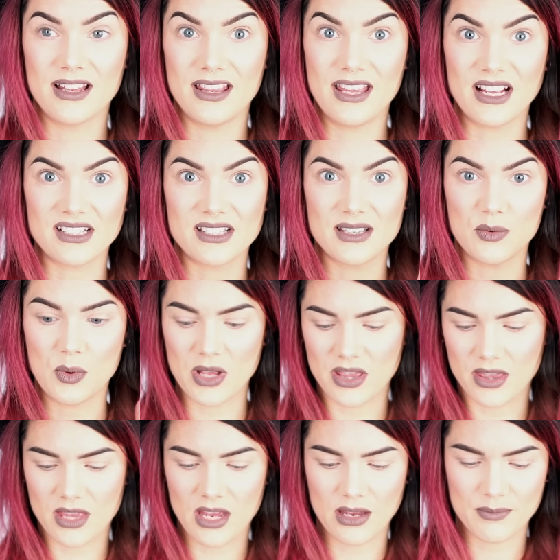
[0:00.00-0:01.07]
That's the
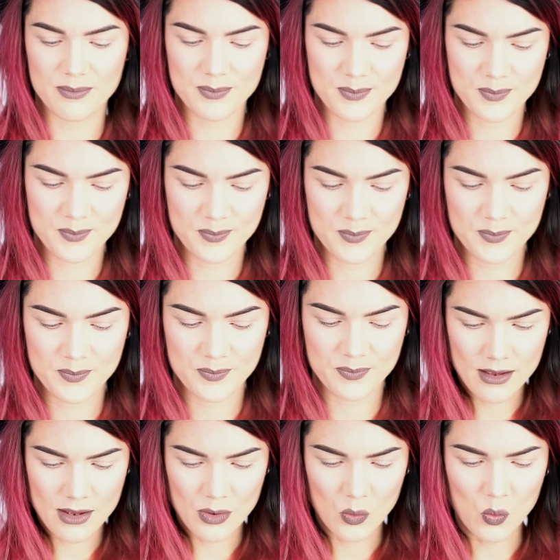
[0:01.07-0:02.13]
one thing.
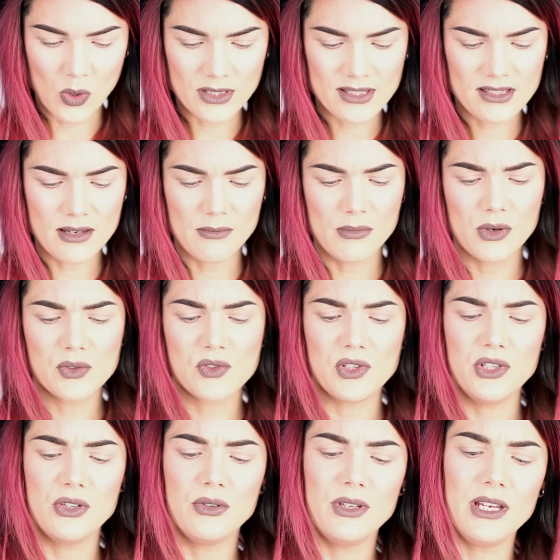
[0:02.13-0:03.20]
What's the most
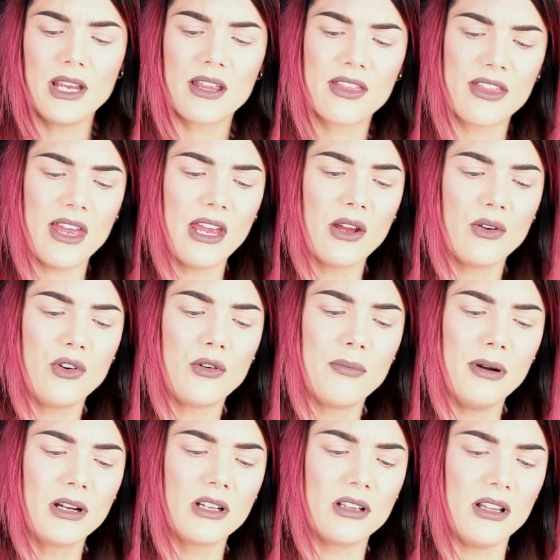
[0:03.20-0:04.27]
unique thing on your
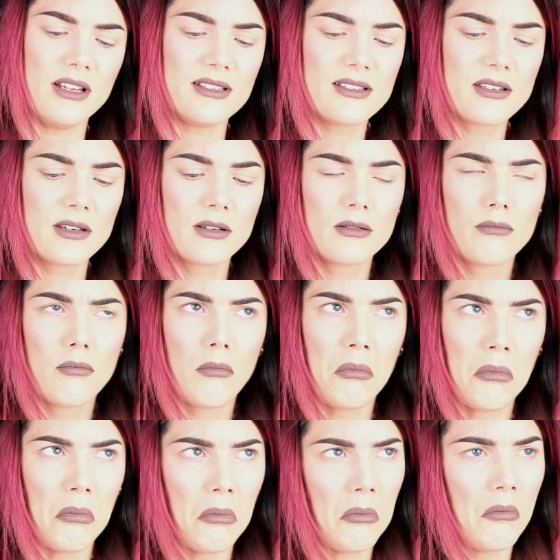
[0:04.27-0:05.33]
bucket list?
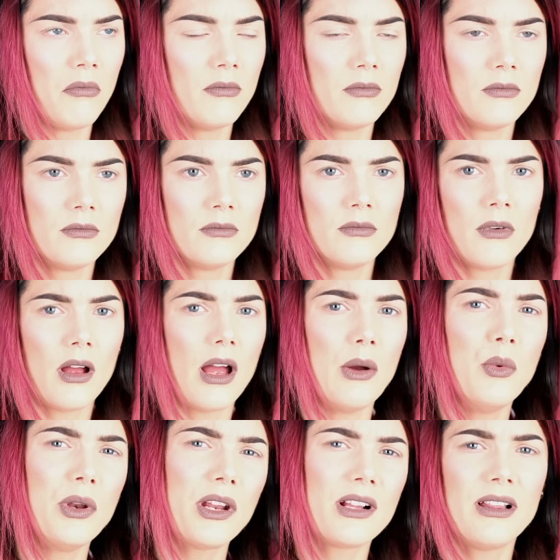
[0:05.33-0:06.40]
I
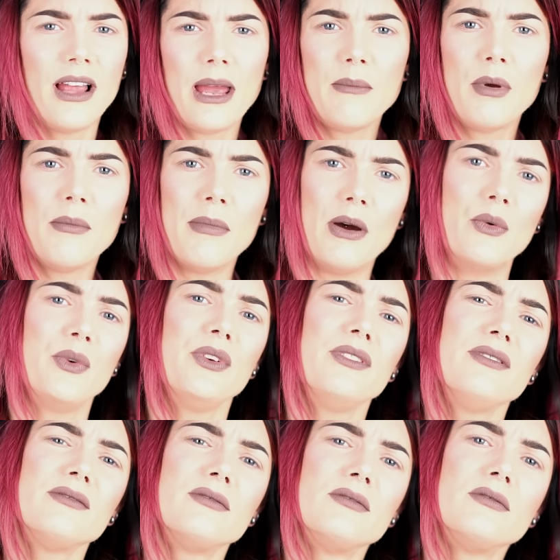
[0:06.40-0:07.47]
want to climb a
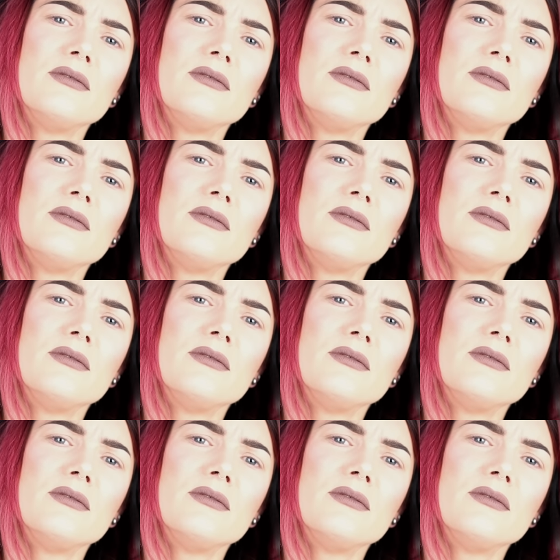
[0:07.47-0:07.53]
mountain,